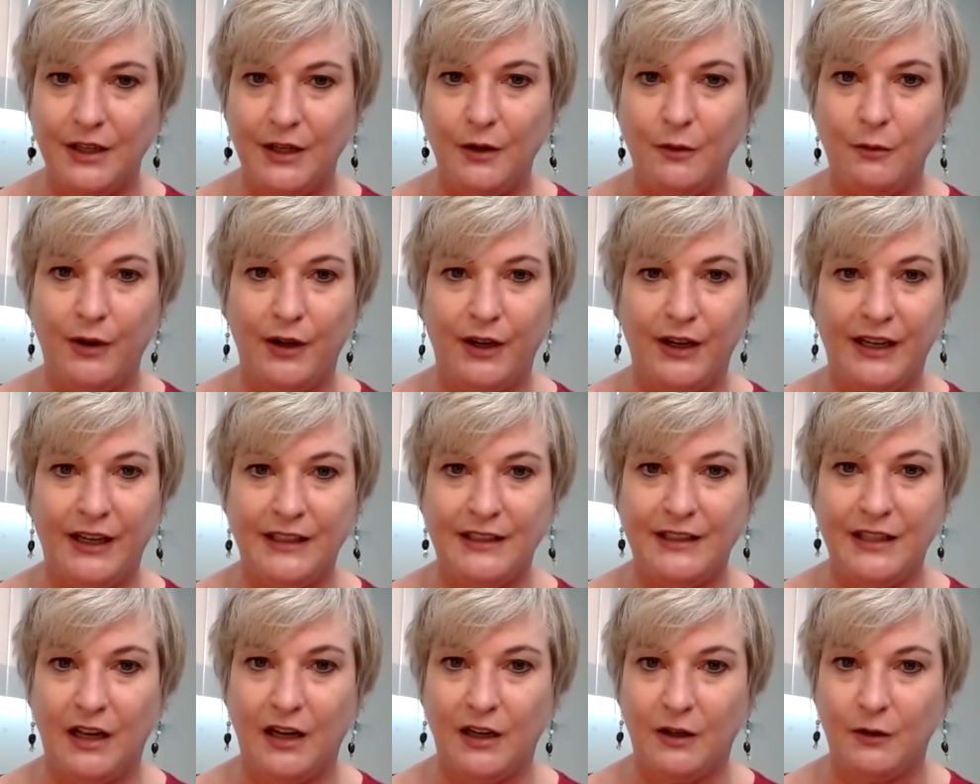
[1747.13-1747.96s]
We can
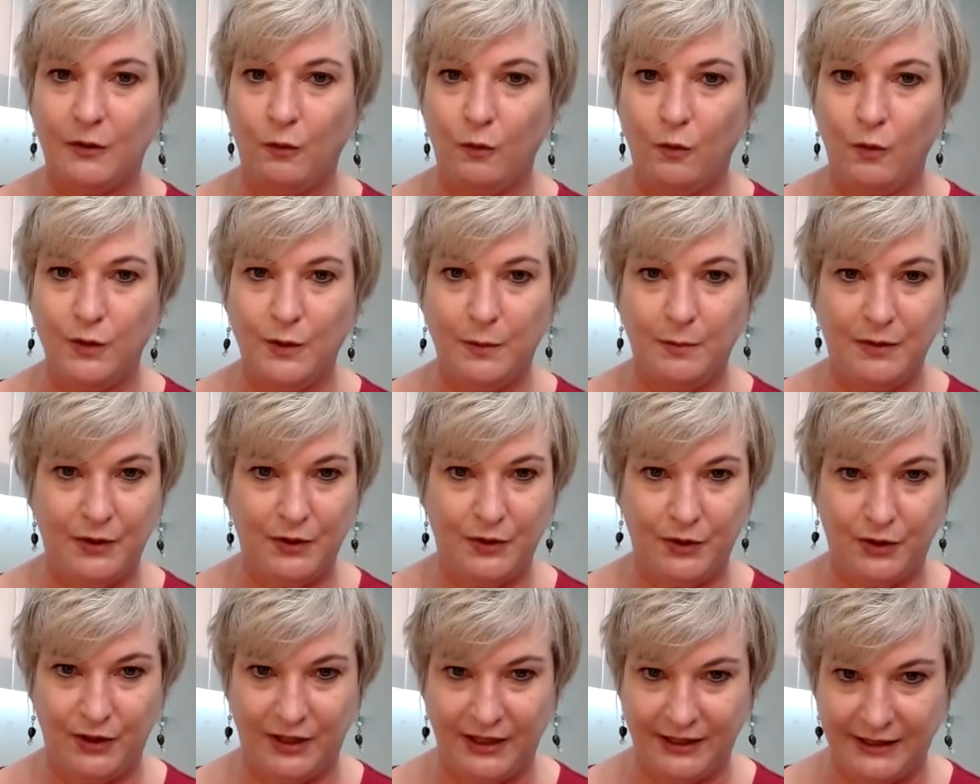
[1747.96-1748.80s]
talk
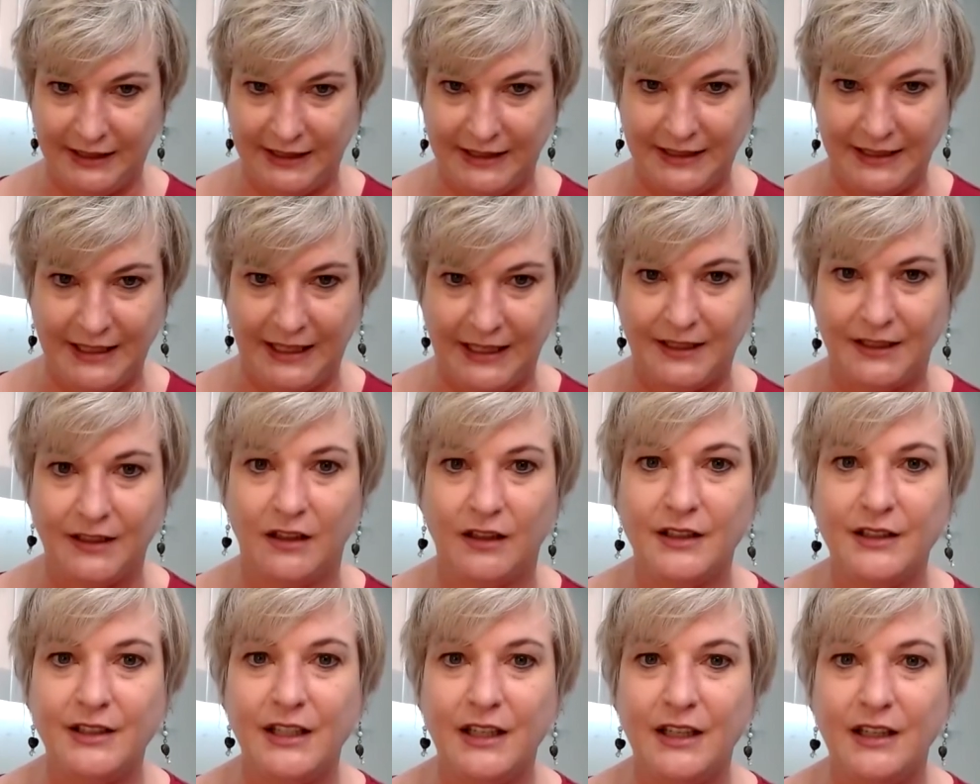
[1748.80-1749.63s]
strictly
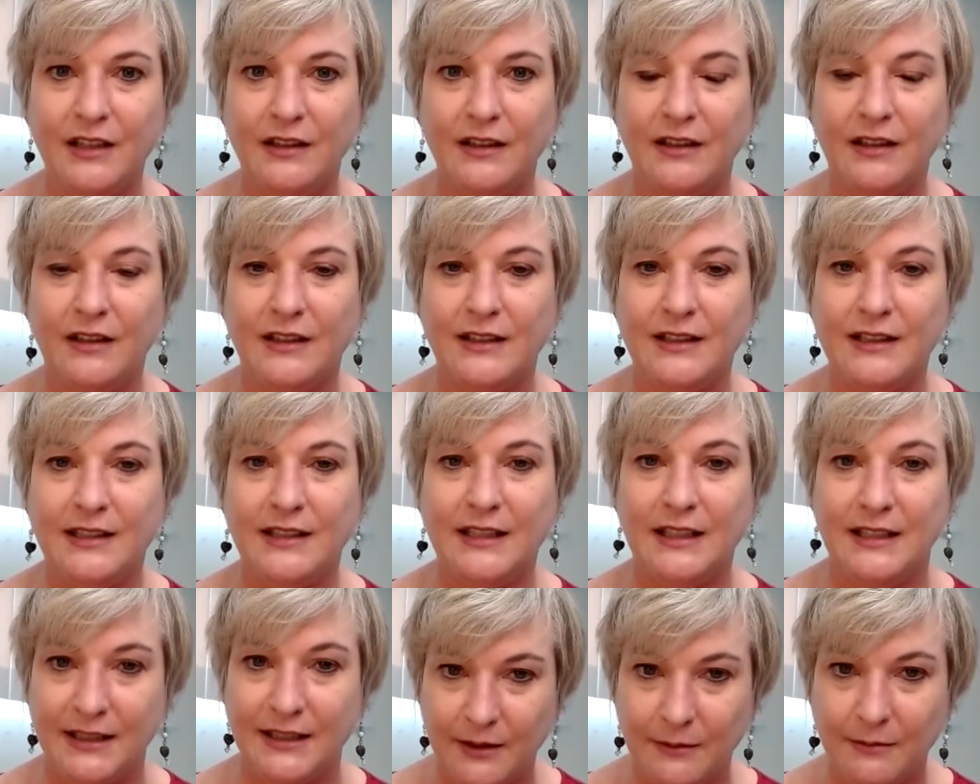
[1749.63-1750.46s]
technology and
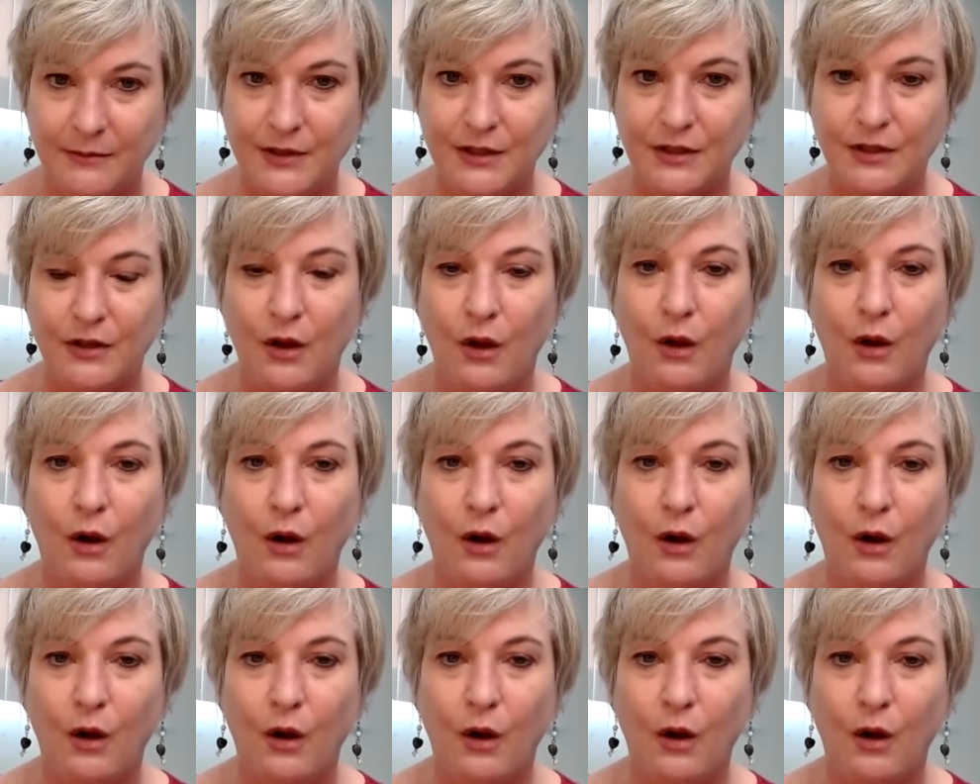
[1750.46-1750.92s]
systems,